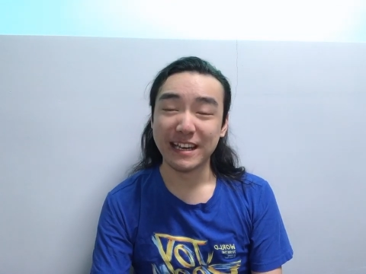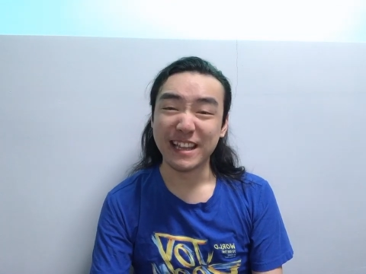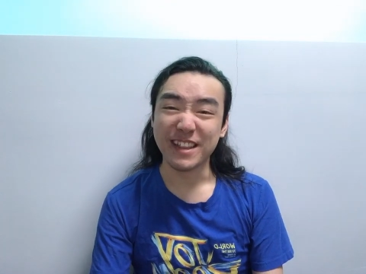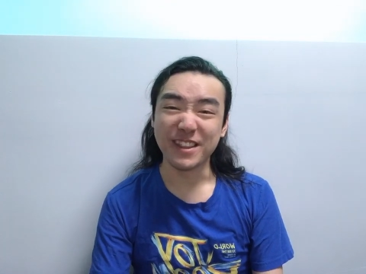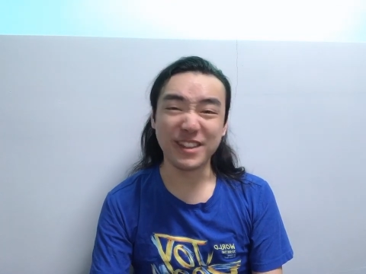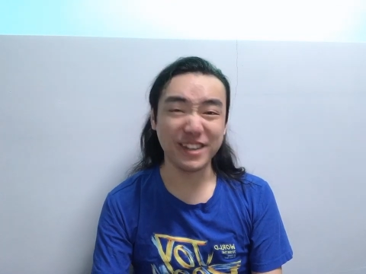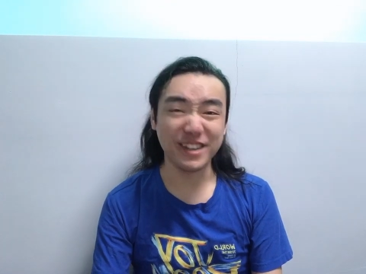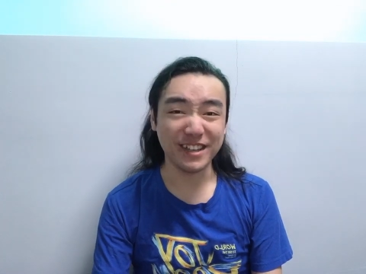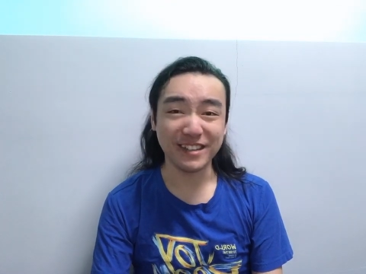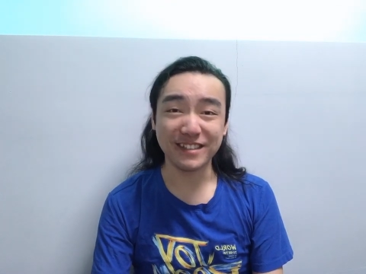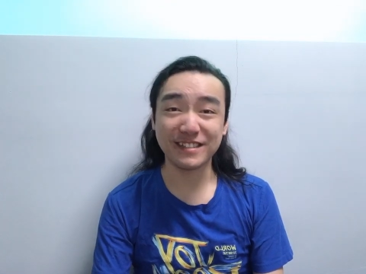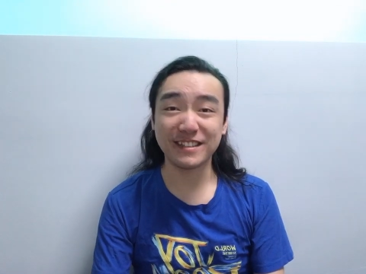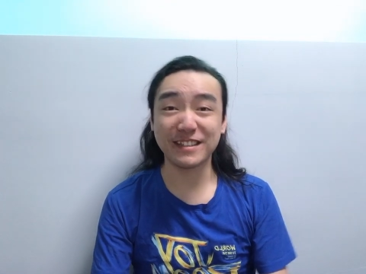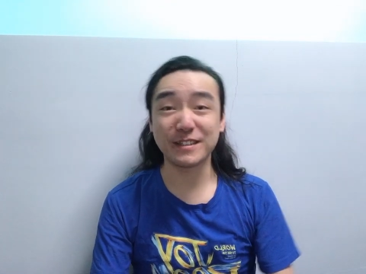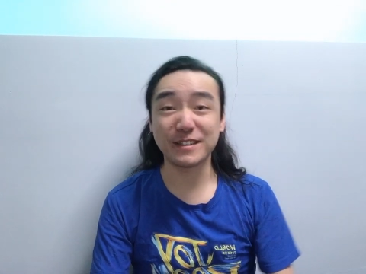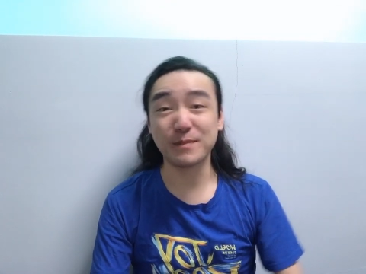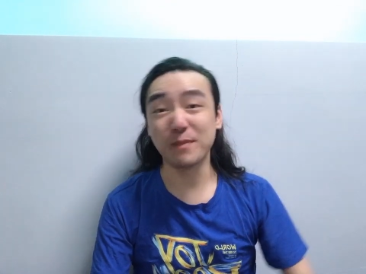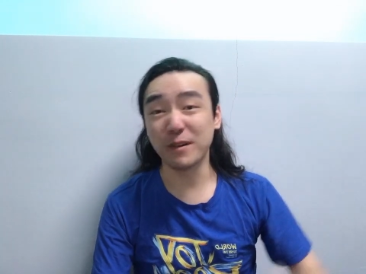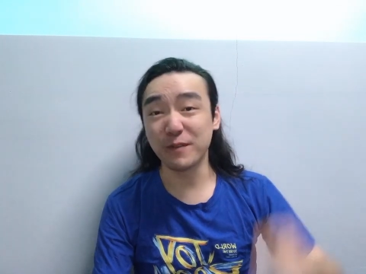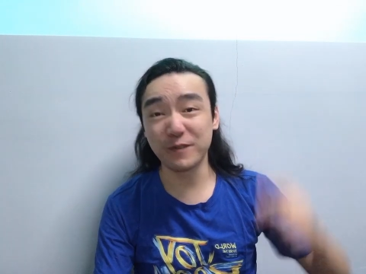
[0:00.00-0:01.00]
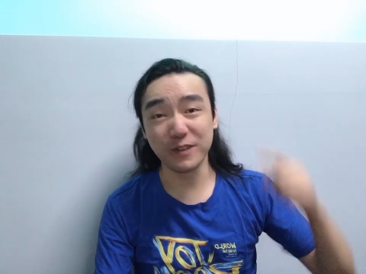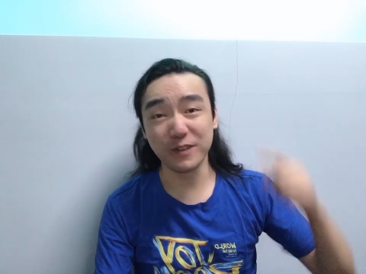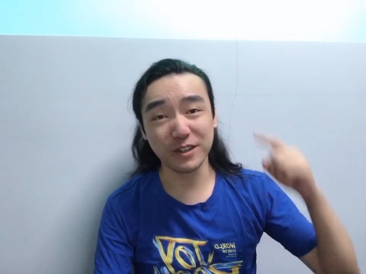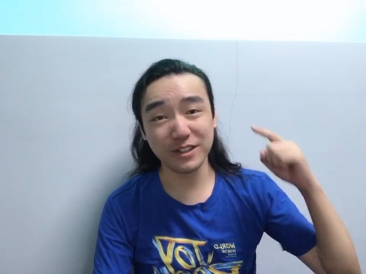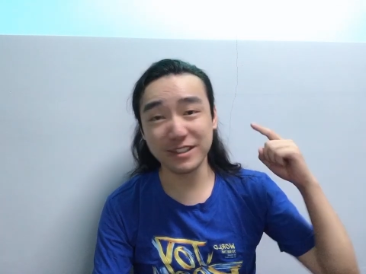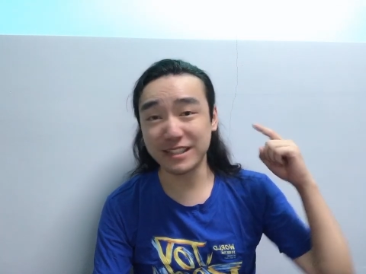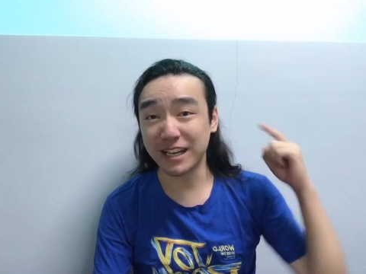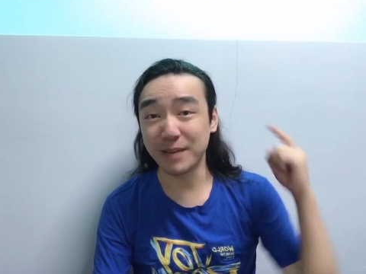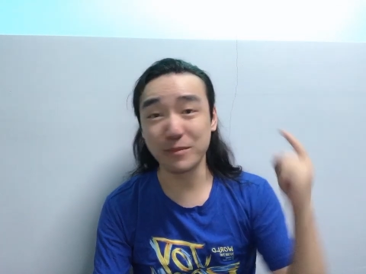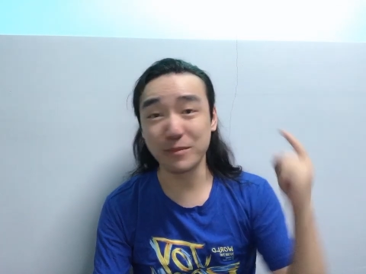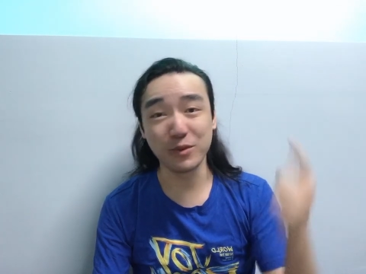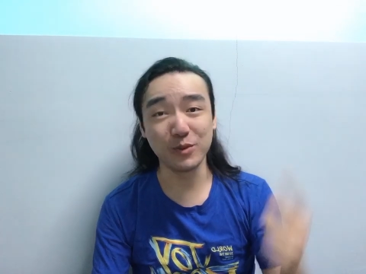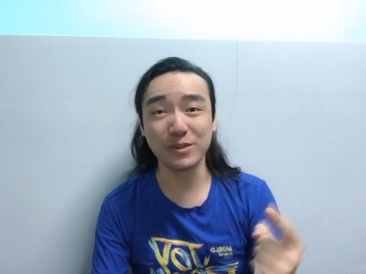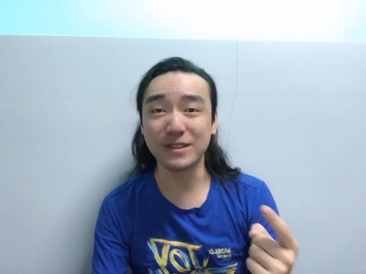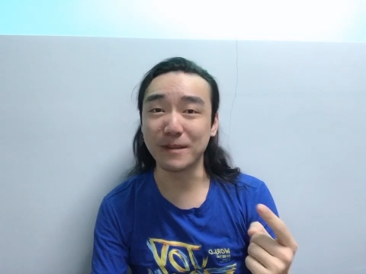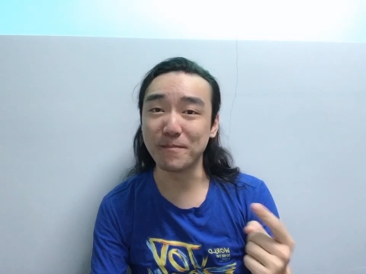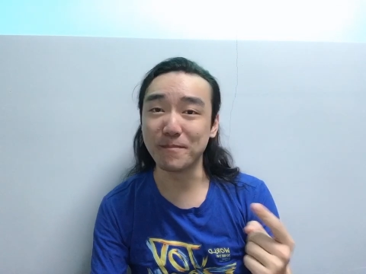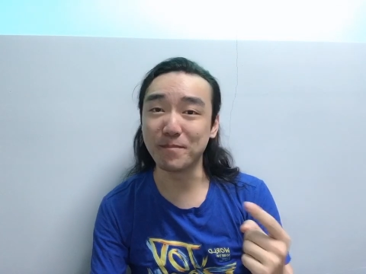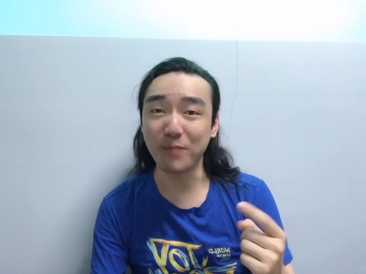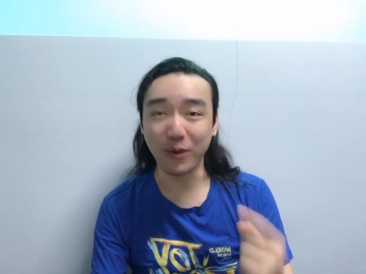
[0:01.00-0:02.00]
This is my first time
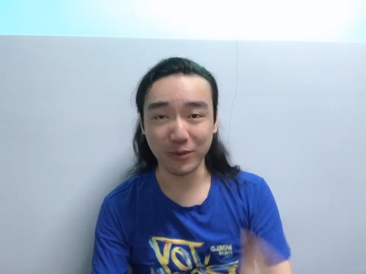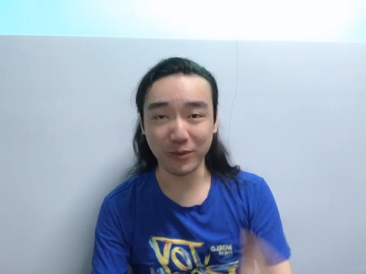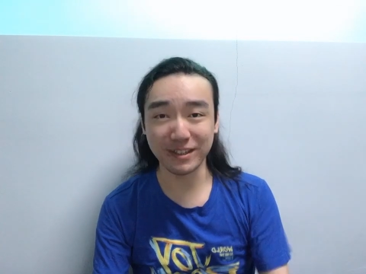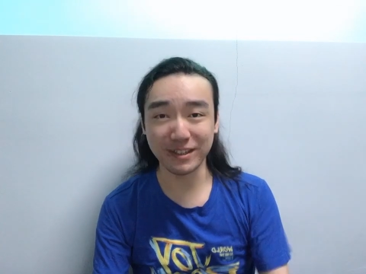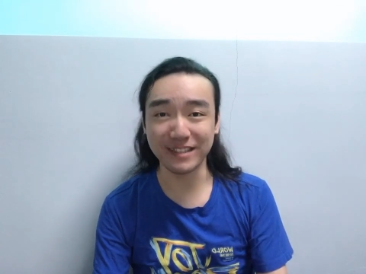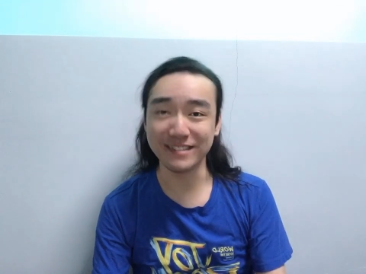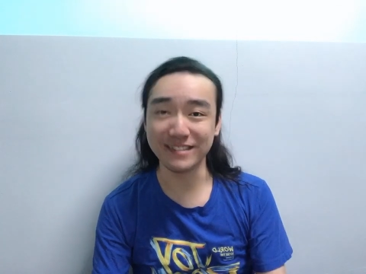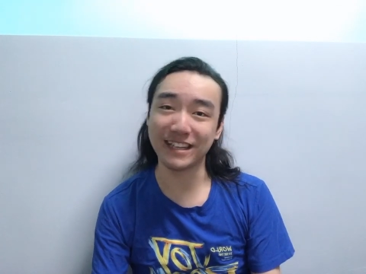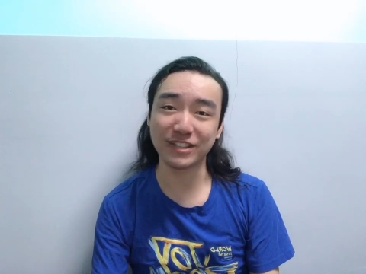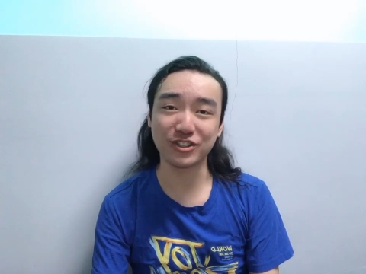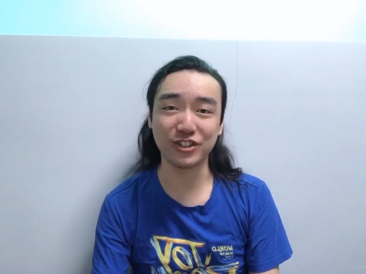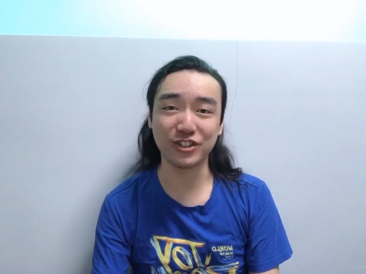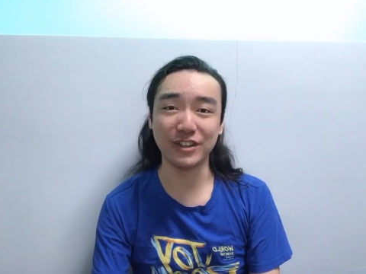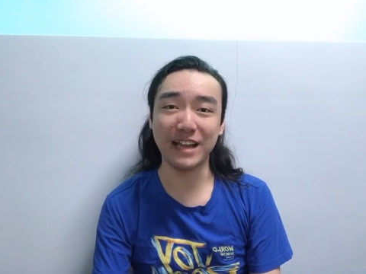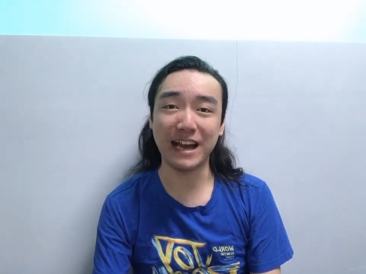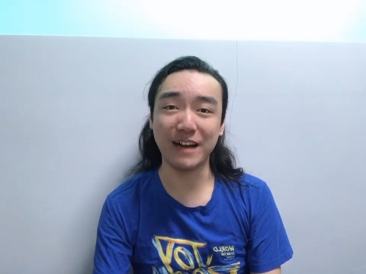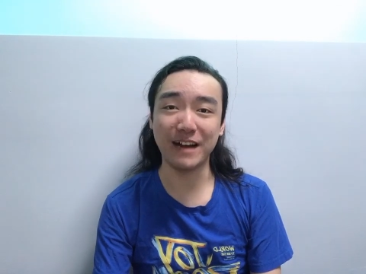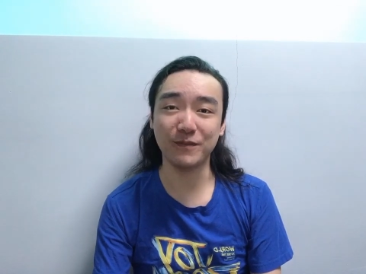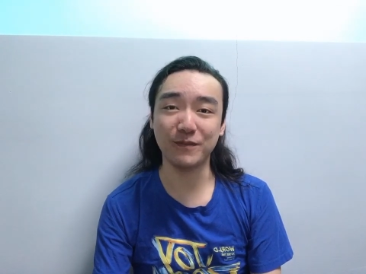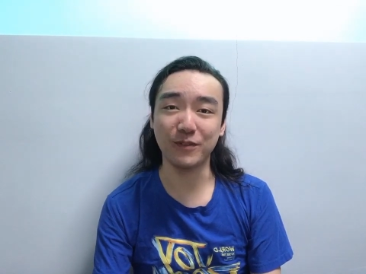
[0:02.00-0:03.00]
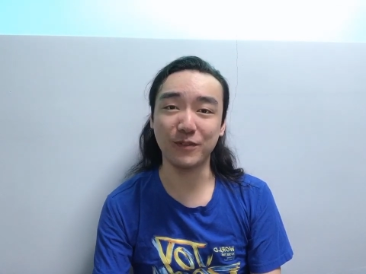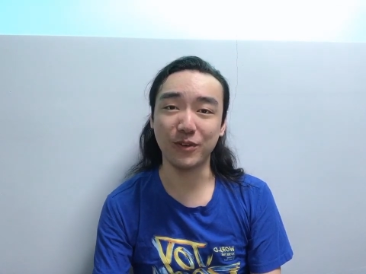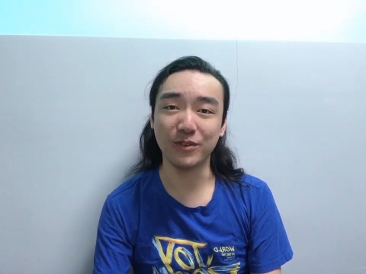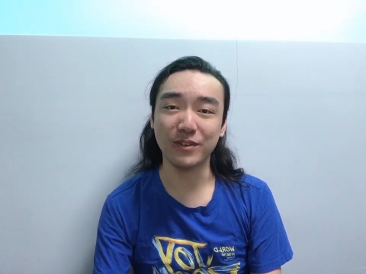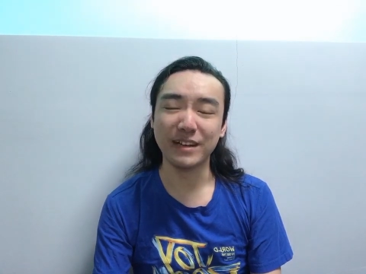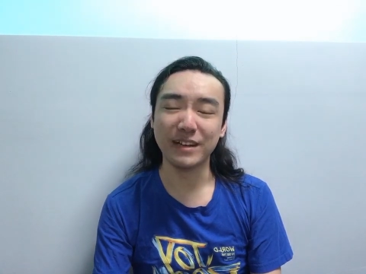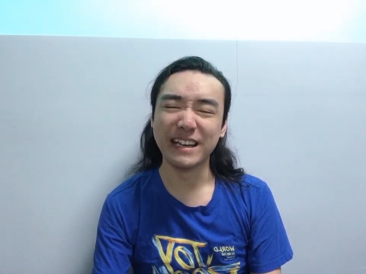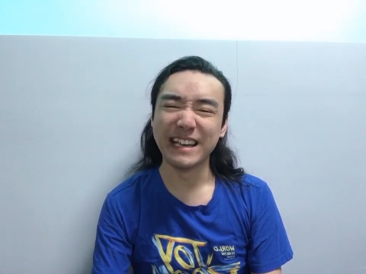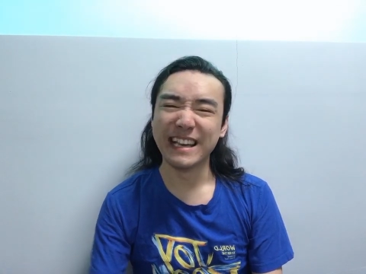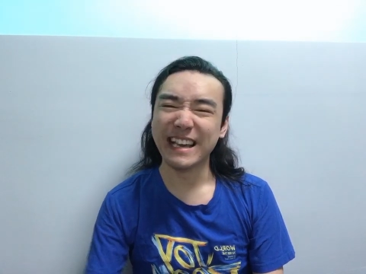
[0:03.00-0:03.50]
using bone conduction headphone.